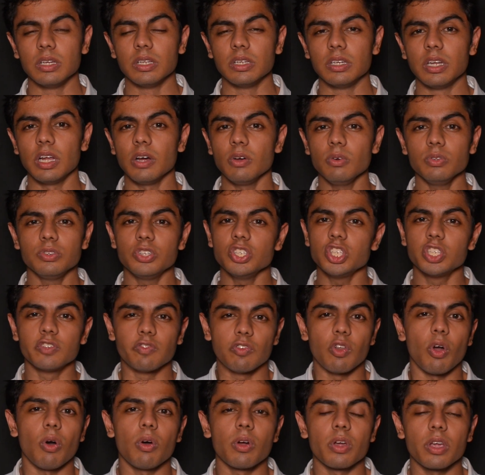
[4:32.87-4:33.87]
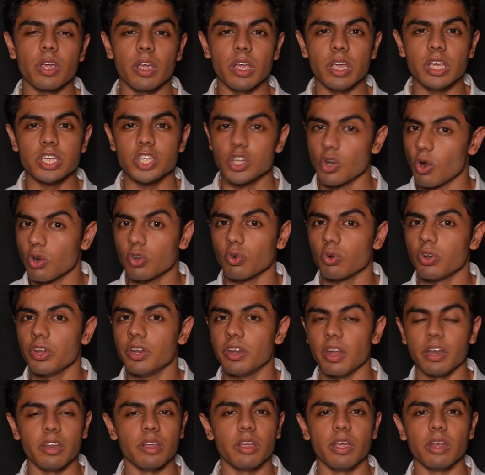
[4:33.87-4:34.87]
Now, this vlog is not only
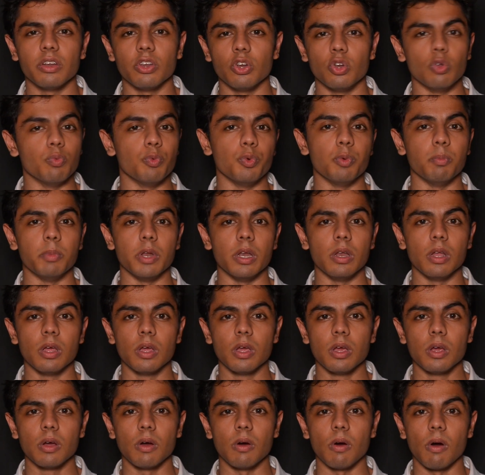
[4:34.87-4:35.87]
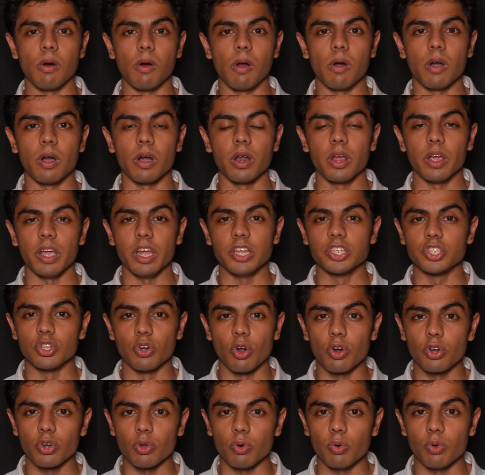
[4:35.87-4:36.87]
dedicated to women, or it's
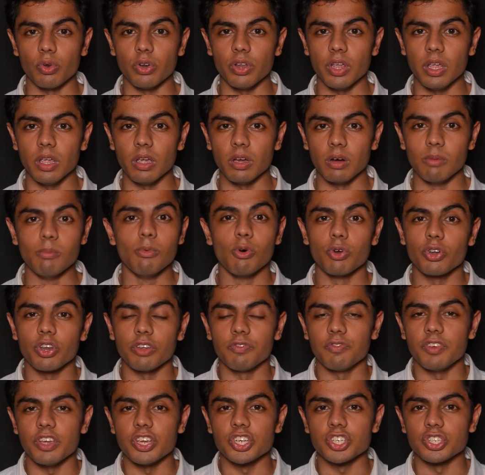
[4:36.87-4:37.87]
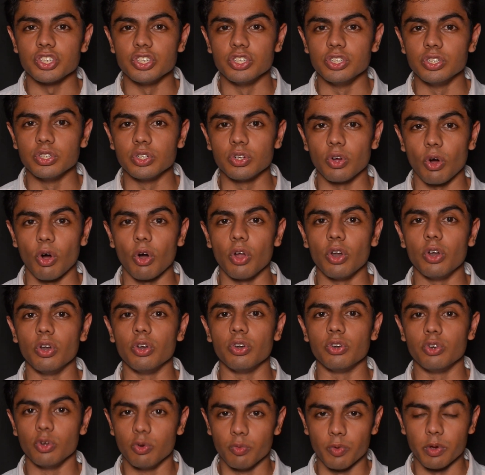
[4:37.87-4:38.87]
not only a motivational call
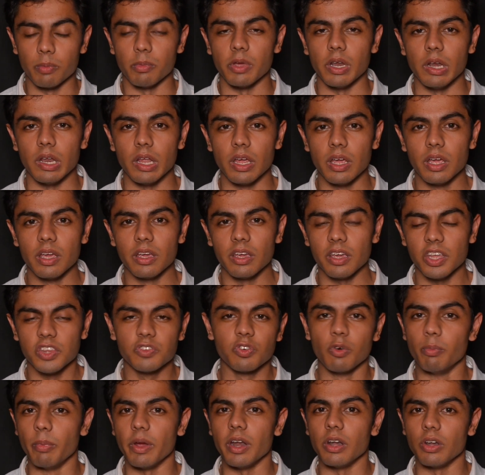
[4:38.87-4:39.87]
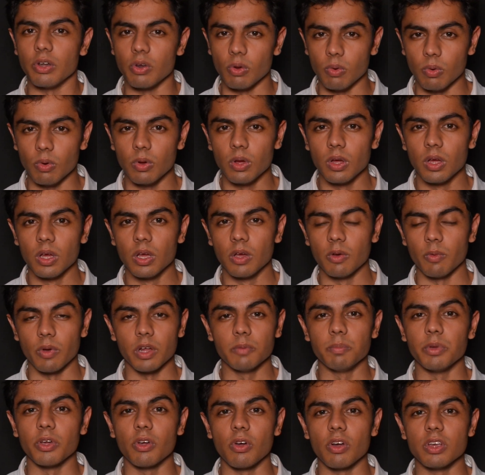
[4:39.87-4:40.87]
to women, it's for men too. Well,
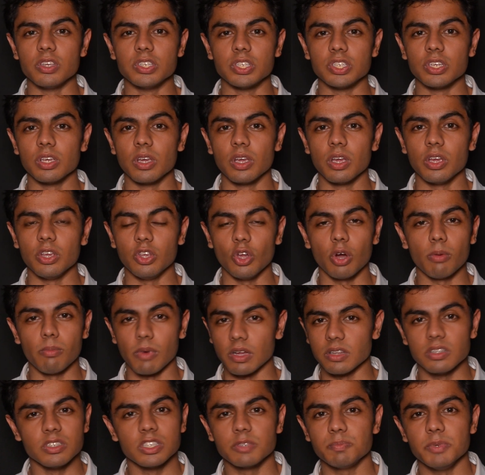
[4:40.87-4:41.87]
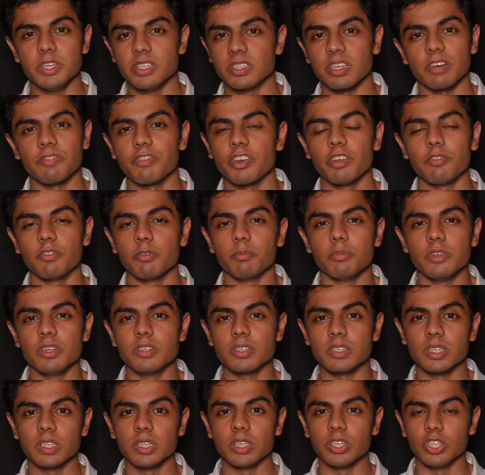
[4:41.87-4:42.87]
because your mother's been suffering from
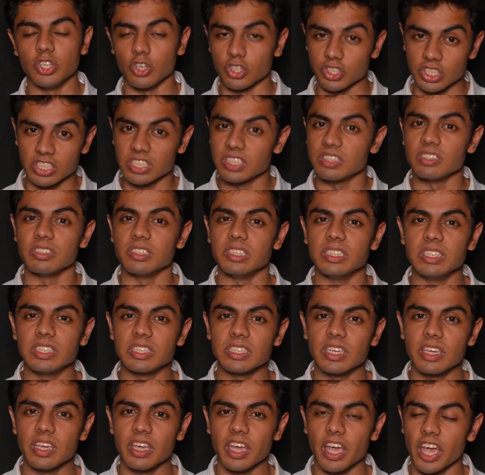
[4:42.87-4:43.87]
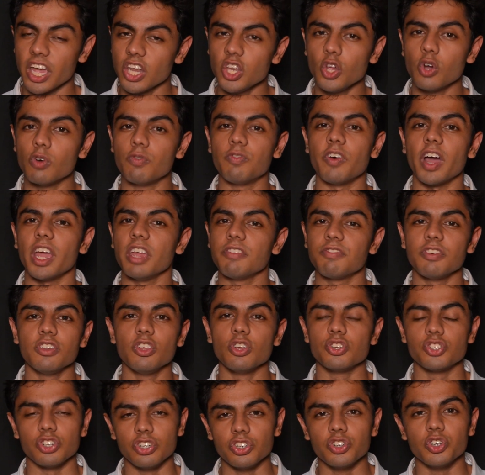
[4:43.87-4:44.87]
this, your sister is, and your wife and
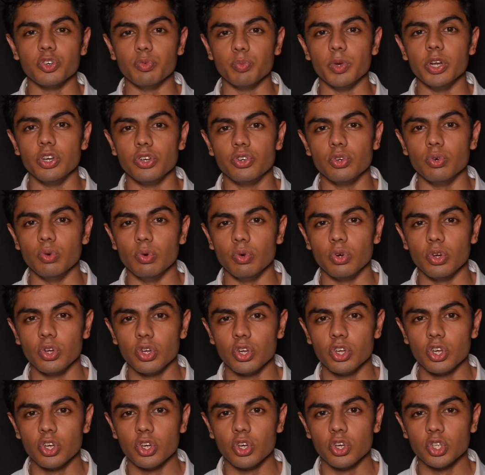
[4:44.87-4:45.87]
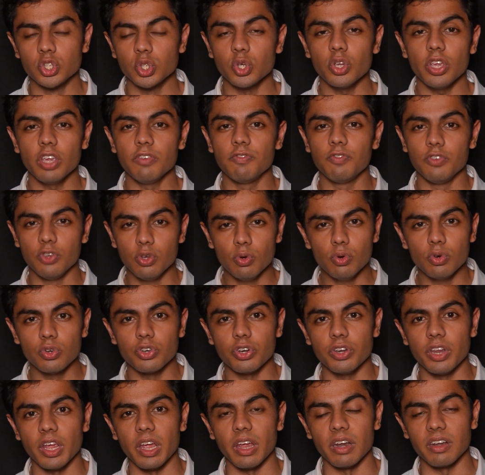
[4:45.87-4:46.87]
your children will too. So if you
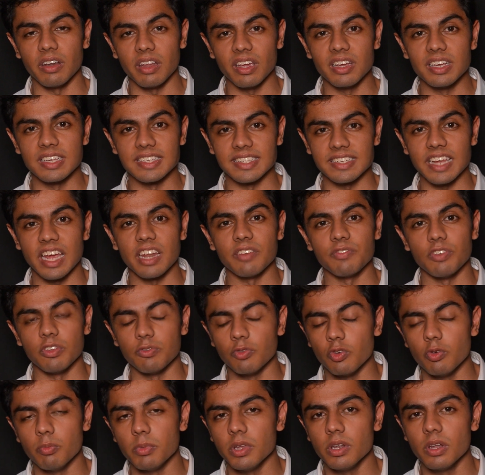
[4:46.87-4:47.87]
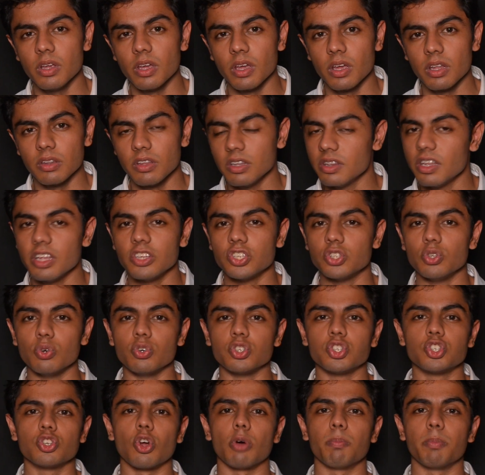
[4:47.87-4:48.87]
today take a stand with women, then there's no
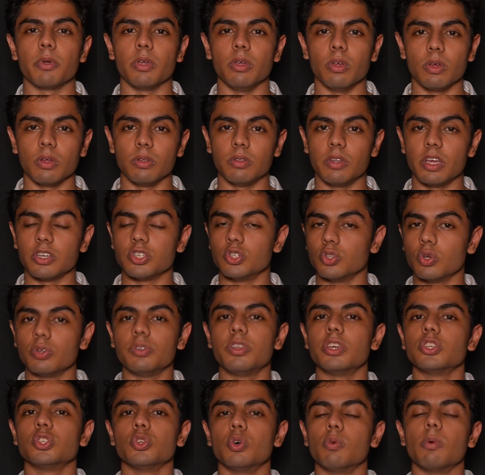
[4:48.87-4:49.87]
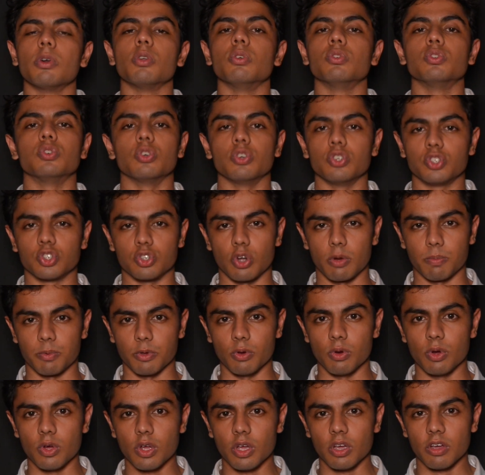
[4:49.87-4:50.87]
stopping. There's no one who's going to stop
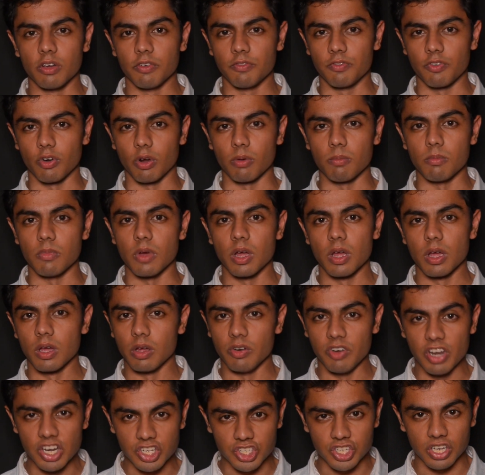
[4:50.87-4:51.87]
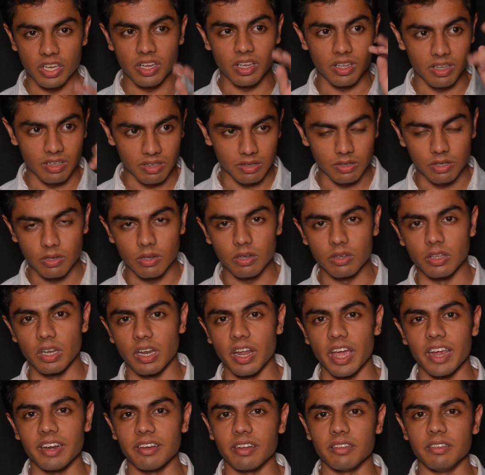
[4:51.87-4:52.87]
you from reaching the
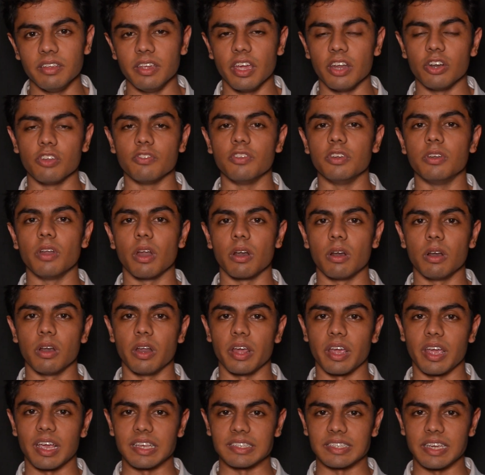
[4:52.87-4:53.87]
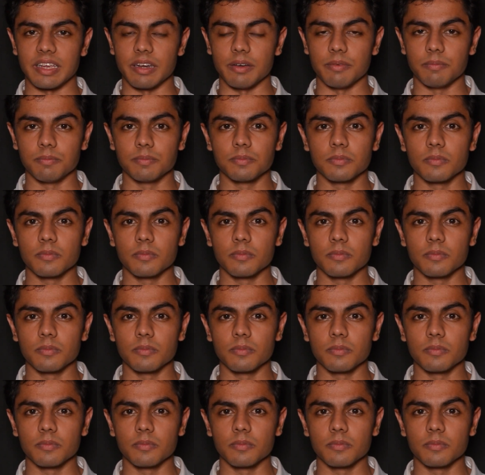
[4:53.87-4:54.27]
light at the end of the tunnel, like I said.